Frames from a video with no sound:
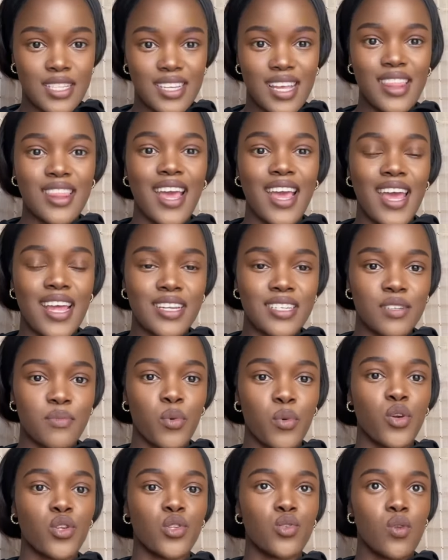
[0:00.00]
At the end, I'm
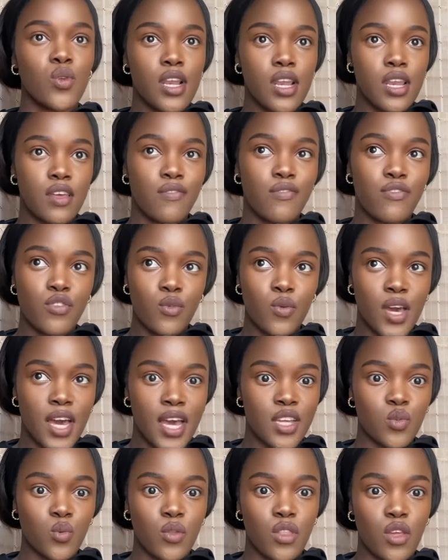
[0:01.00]
going to leave you
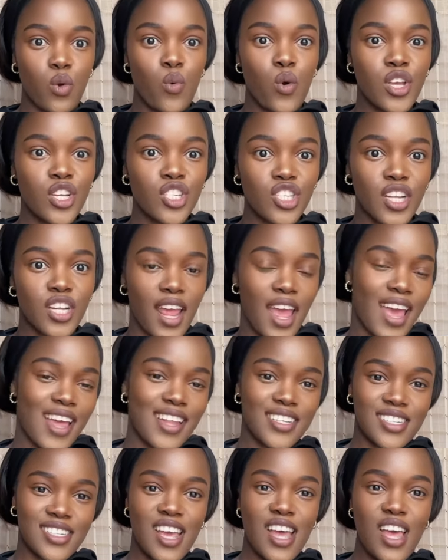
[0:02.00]
guys with a question
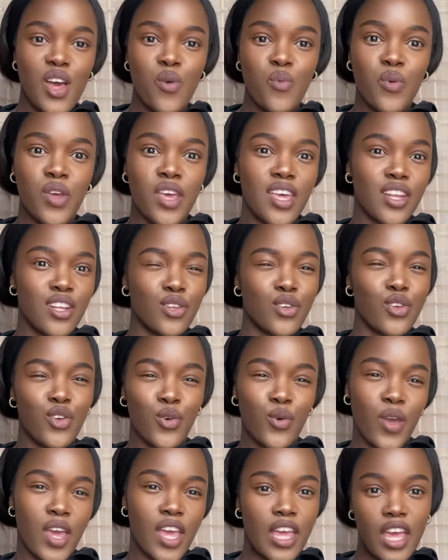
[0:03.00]
and we can, you know,
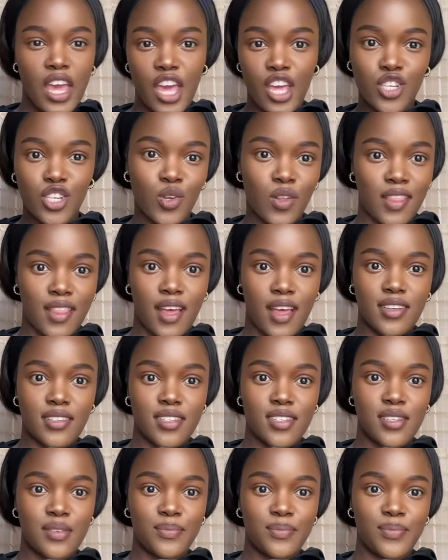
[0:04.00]
engage on
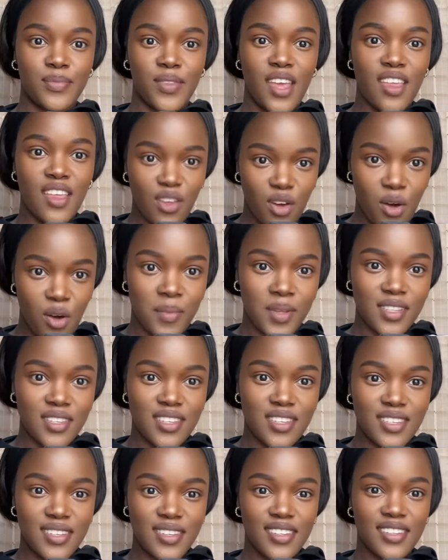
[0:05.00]
that in the
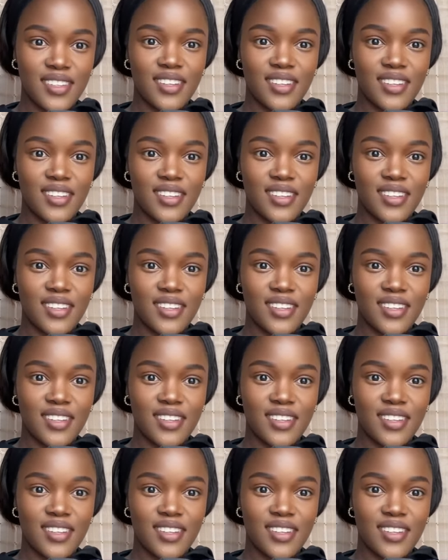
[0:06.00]
comments.